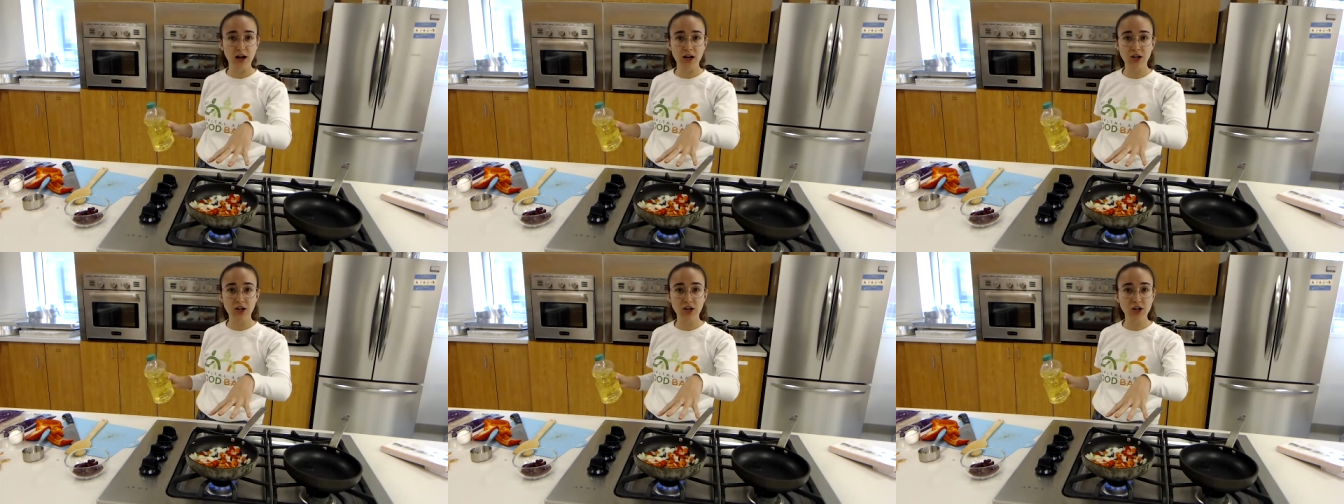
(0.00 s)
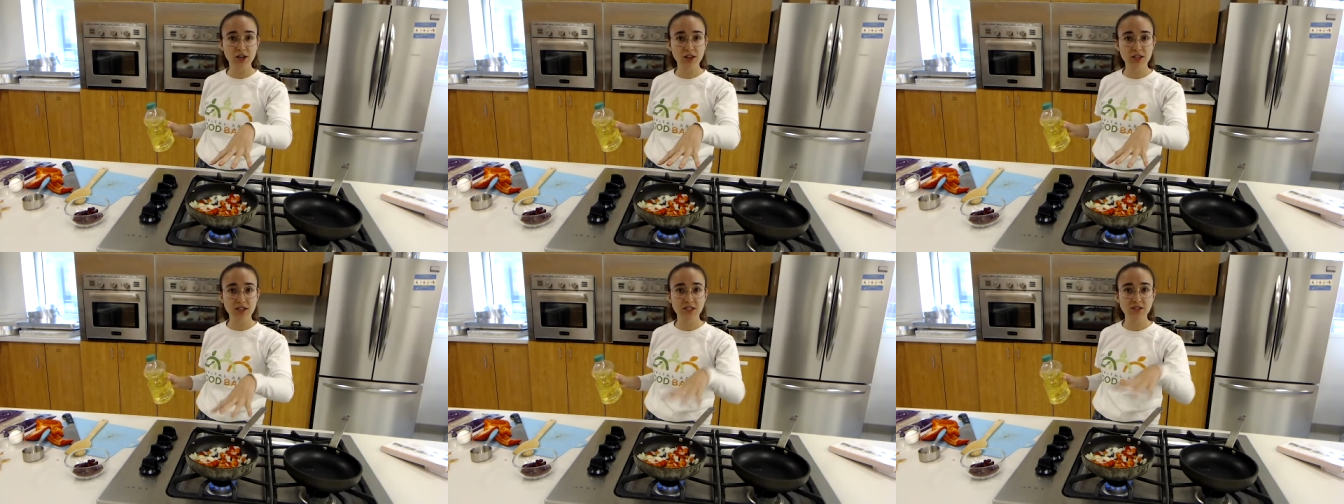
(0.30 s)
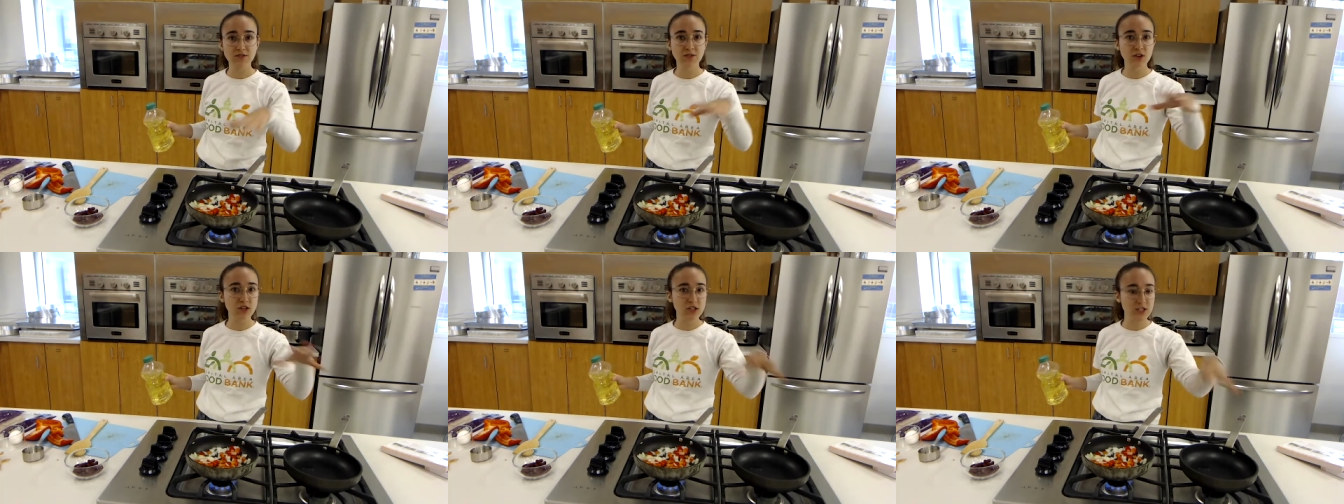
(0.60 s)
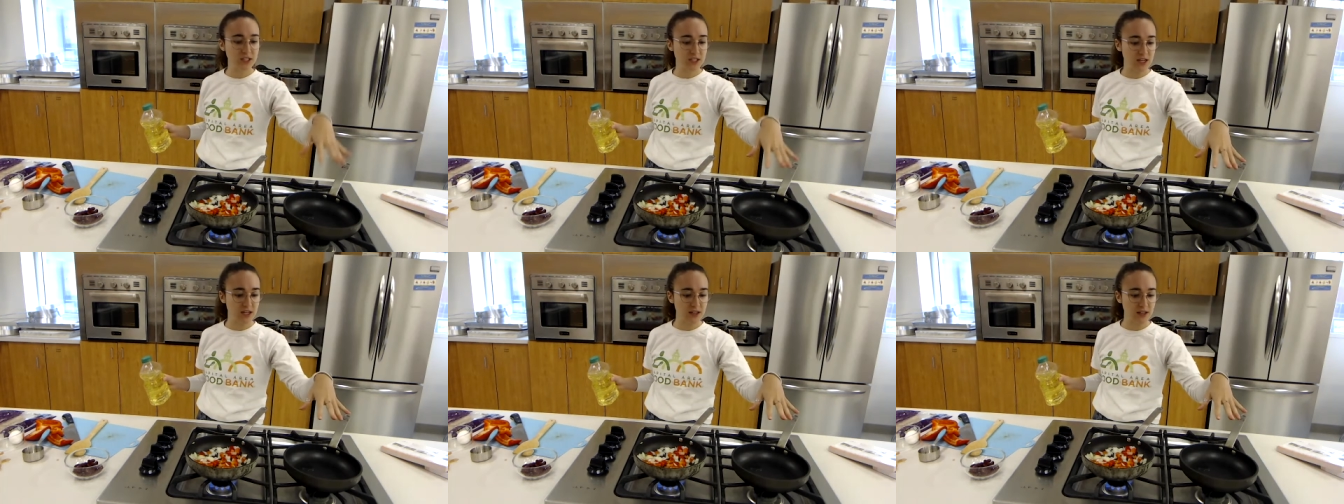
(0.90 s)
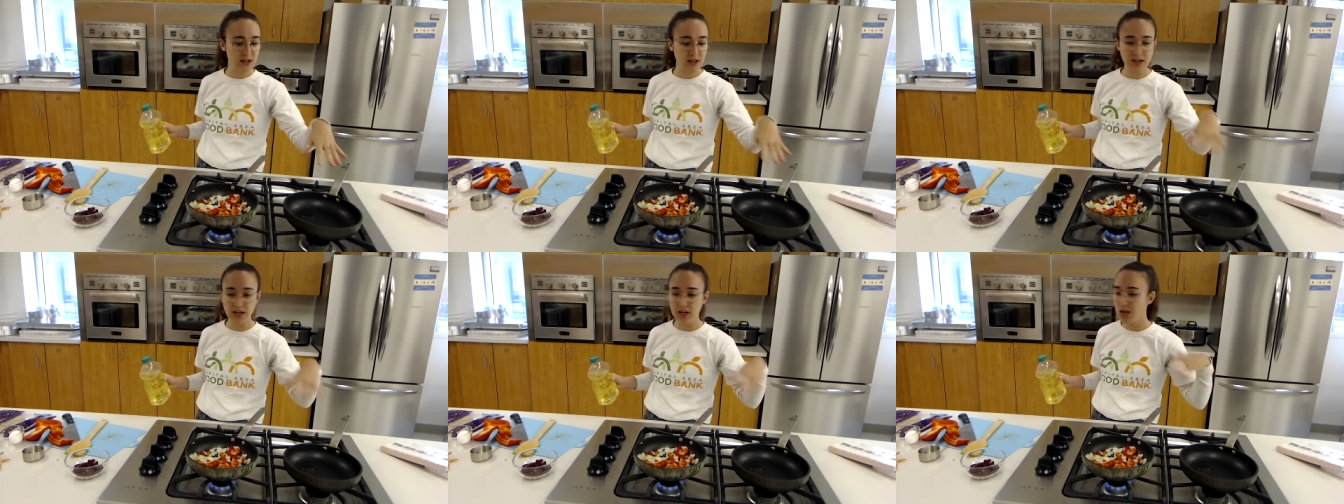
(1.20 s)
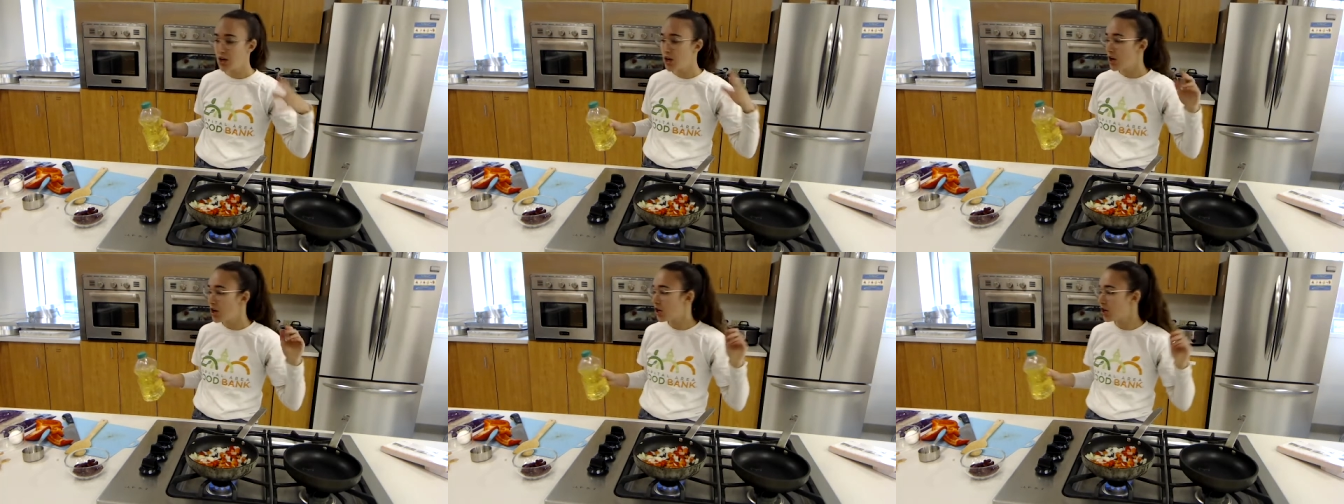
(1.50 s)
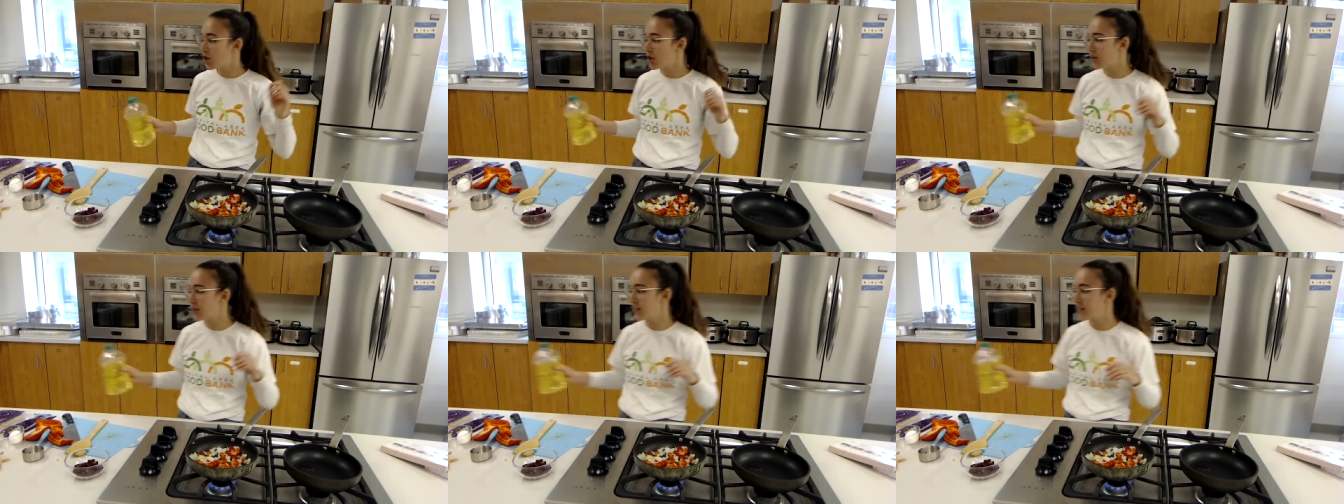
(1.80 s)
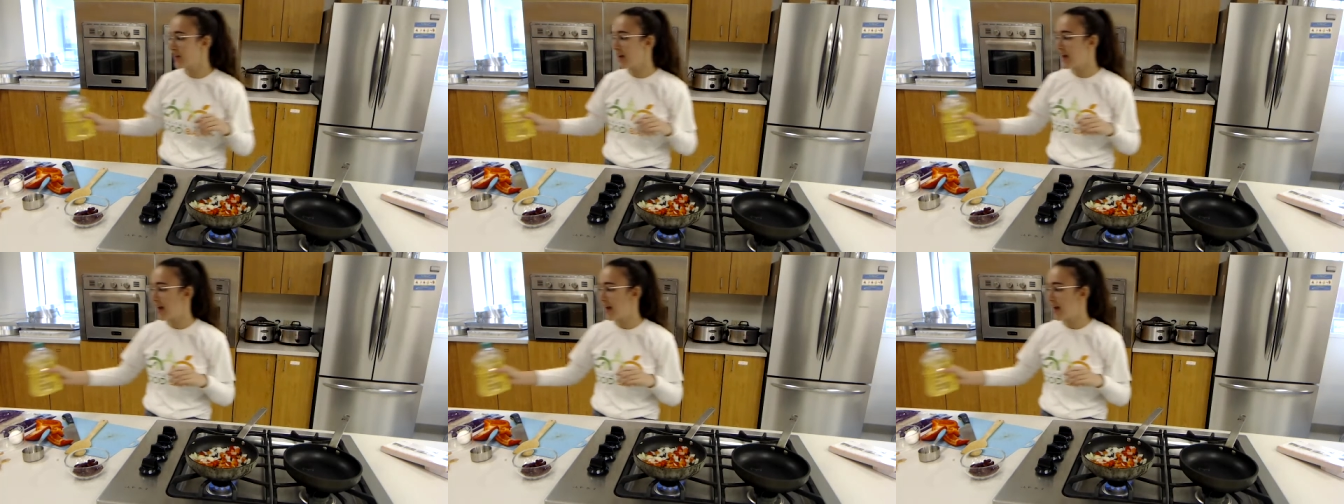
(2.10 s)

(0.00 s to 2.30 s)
cook this first and then cook the